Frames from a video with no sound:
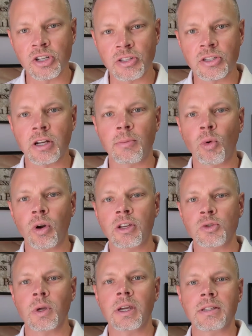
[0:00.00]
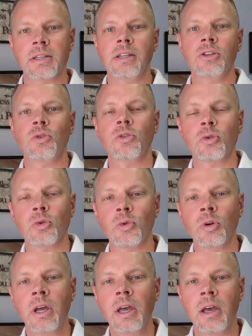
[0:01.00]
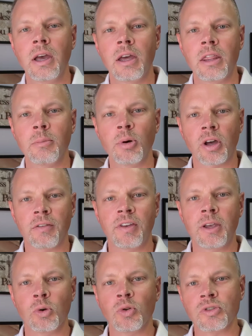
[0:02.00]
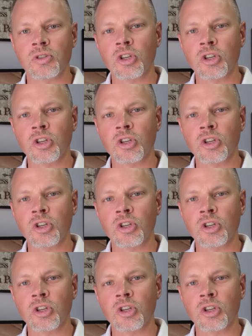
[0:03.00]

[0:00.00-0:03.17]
on Sunday morning as we continue through the book of Hebrews.